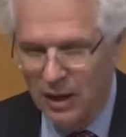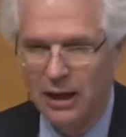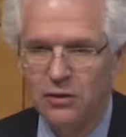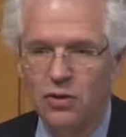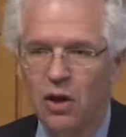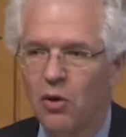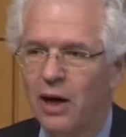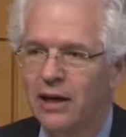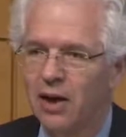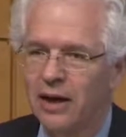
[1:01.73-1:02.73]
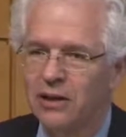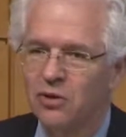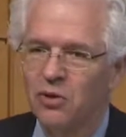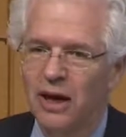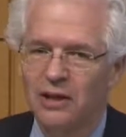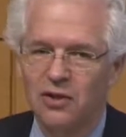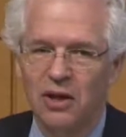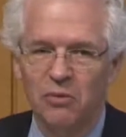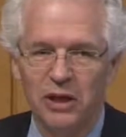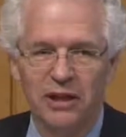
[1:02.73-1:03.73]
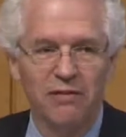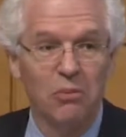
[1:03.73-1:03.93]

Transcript: And so I'd like to ask that we give